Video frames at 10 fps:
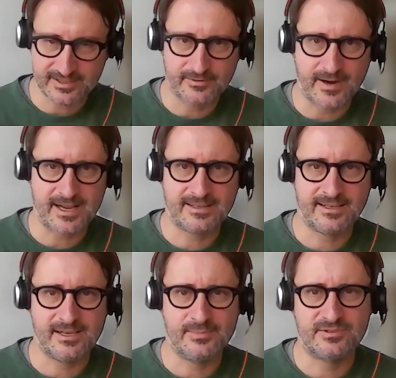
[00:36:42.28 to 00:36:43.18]
the white
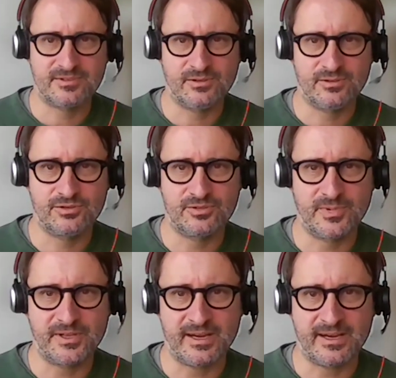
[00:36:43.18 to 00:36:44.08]
label solution,
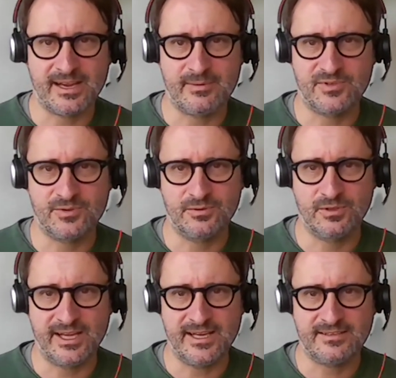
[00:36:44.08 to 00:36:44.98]
but I came too
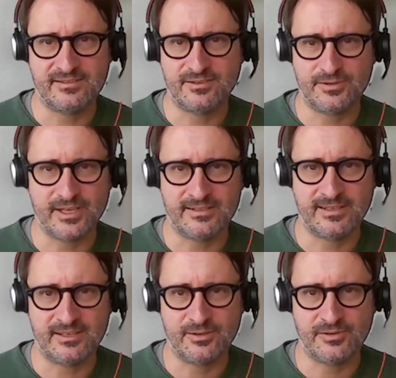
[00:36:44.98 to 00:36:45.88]
late, so that
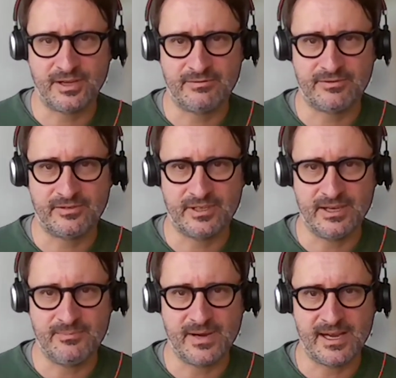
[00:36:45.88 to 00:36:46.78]
I don't have
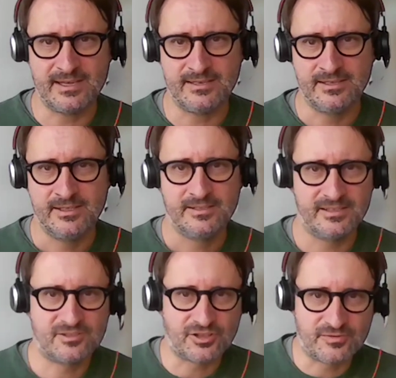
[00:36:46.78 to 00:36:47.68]
in my.
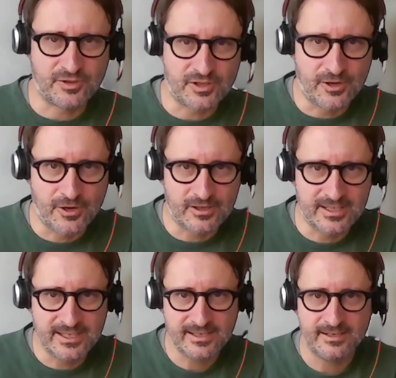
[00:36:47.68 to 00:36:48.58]
This is just for the
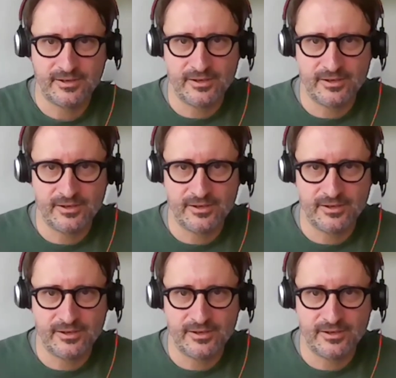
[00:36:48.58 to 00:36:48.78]
early